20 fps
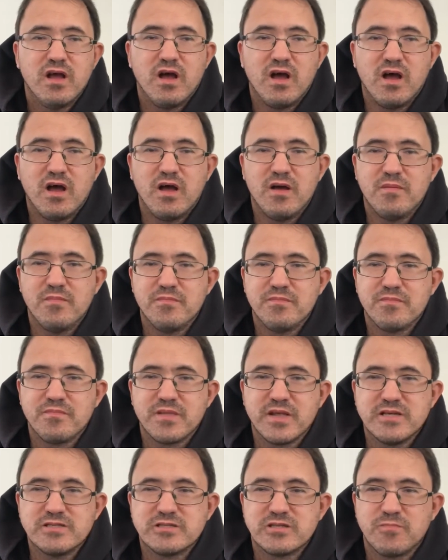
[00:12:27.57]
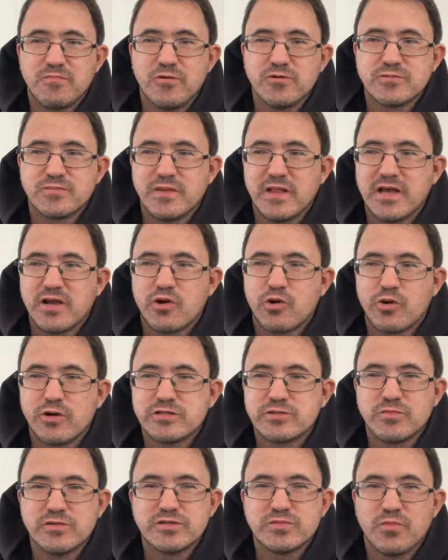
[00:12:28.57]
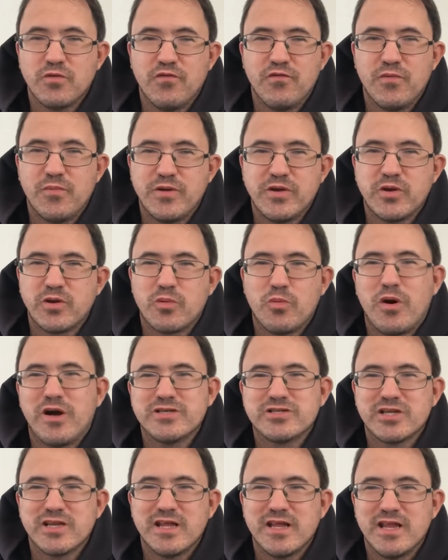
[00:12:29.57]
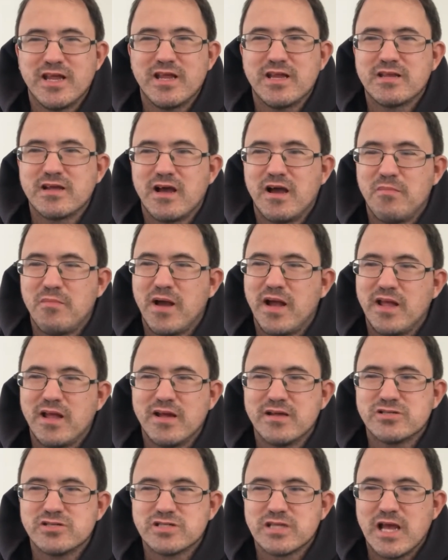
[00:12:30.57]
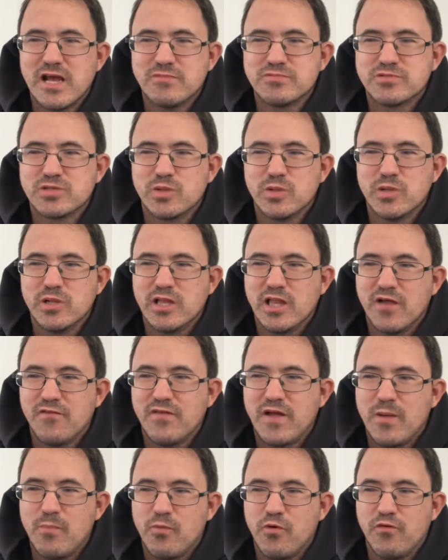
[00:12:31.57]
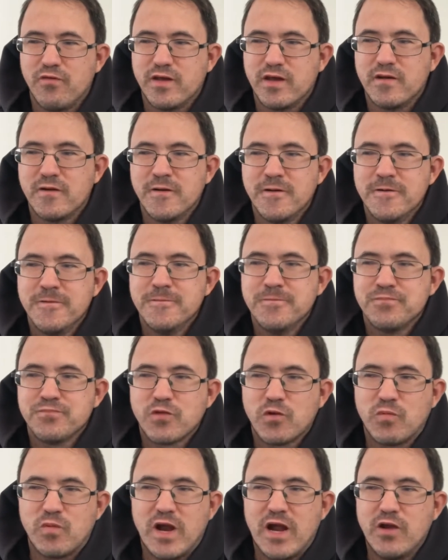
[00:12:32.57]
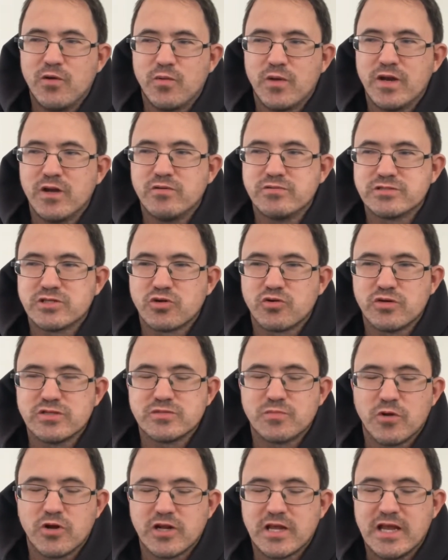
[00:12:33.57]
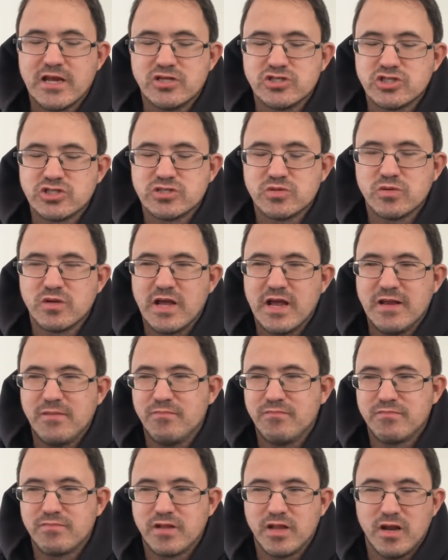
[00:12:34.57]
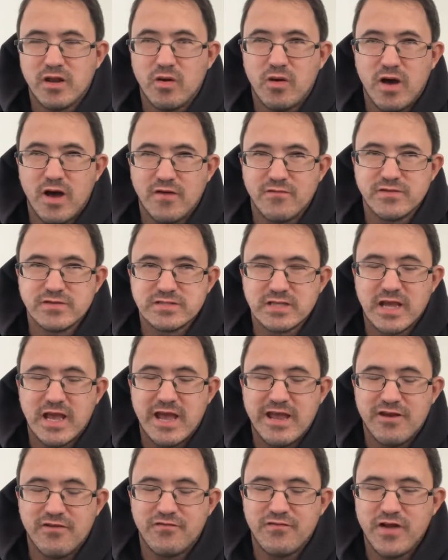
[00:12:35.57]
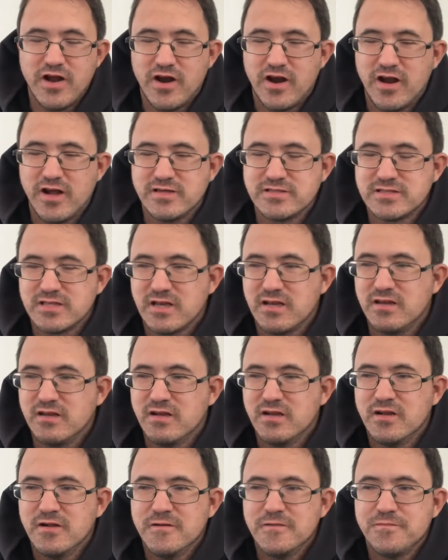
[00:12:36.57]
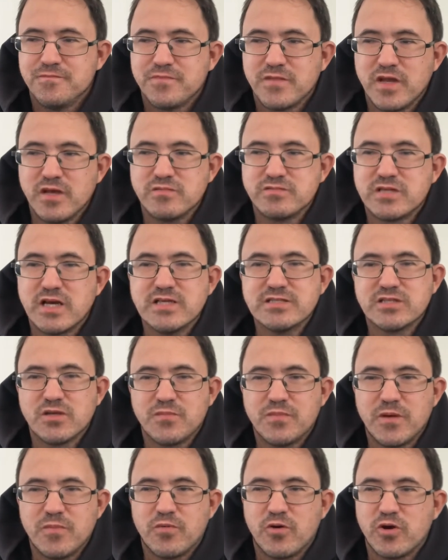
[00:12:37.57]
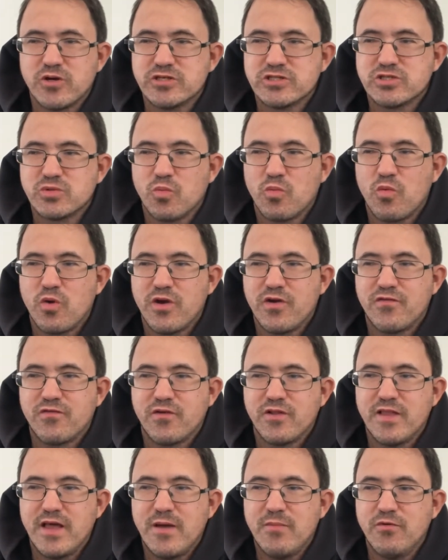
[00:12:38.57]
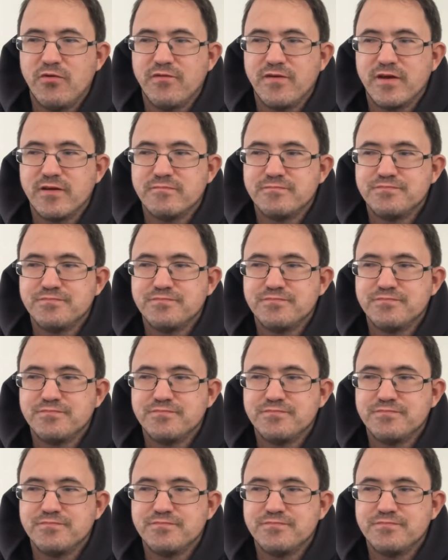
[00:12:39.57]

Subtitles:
It's supposed to be like a Christmas movie, but you can watch it at any time. I just absolutely love that movie. Ryan Reynolds and Chris Marquette are just, and, obviously Anna Faris, and, tons of people are just wonderful in that movie.